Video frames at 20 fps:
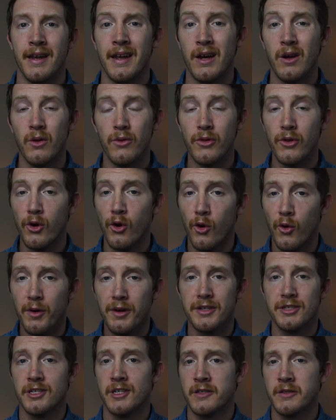Now, the
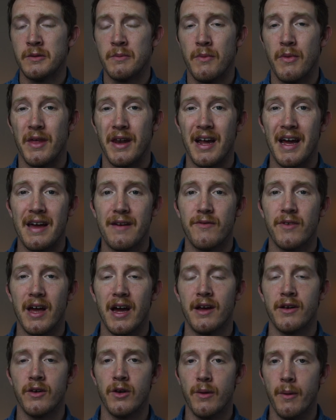criticism that I've
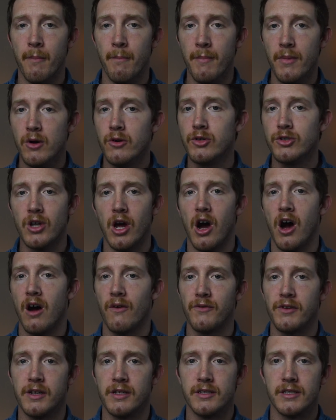gotten most
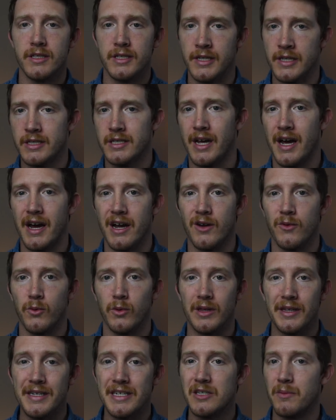often since I
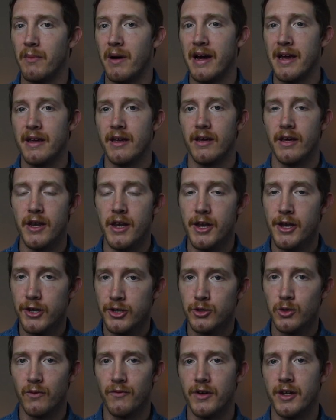released my
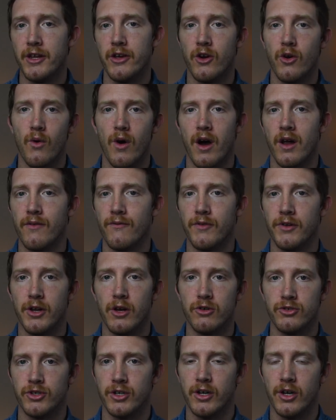initial video on
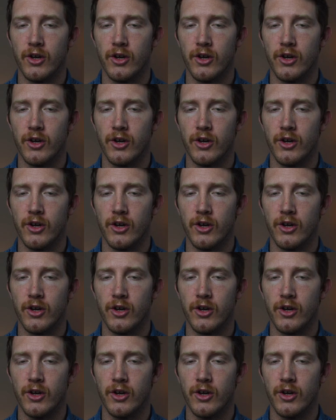Fadogia